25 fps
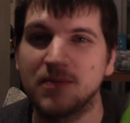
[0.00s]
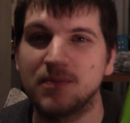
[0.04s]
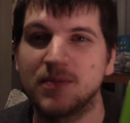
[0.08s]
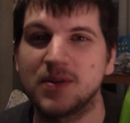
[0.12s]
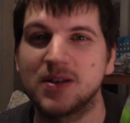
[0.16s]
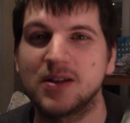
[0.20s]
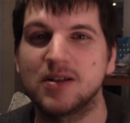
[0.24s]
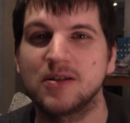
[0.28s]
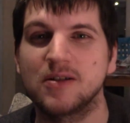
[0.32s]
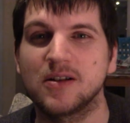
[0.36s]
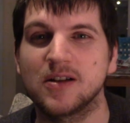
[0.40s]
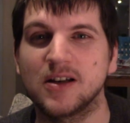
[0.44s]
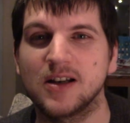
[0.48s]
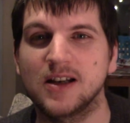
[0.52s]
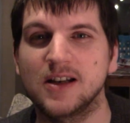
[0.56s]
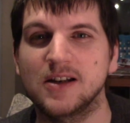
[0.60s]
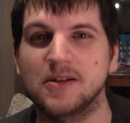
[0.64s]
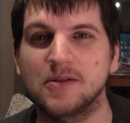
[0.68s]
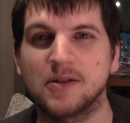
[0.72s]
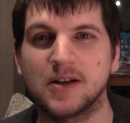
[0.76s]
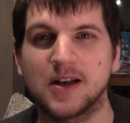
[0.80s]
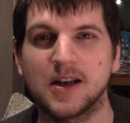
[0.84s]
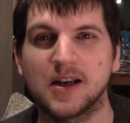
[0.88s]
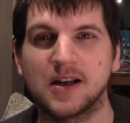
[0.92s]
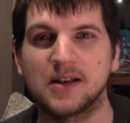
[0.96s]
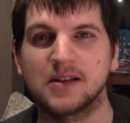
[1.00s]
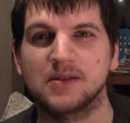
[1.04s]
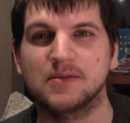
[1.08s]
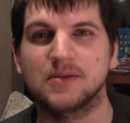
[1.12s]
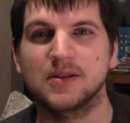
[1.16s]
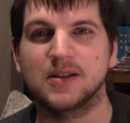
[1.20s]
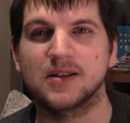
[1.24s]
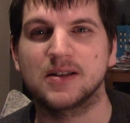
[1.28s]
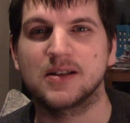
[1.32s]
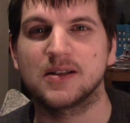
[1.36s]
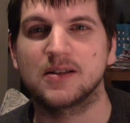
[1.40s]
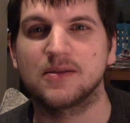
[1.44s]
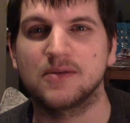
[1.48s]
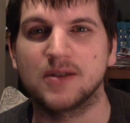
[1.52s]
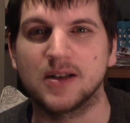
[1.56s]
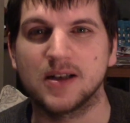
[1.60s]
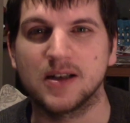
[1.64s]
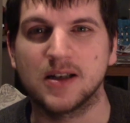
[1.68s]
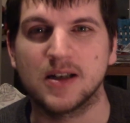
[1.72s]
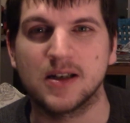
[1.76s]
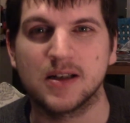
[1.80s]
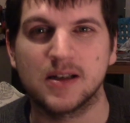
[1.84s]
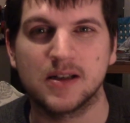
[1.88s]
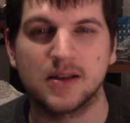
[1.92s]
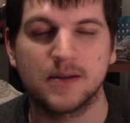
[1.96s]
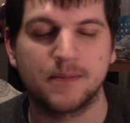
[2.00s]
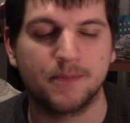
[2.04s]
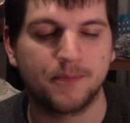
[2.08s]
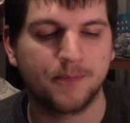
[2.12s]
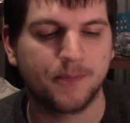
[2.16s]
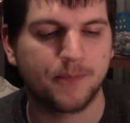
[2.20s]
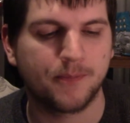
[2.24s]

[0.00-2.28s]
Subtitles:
Still got a little kick to it, so quite nice.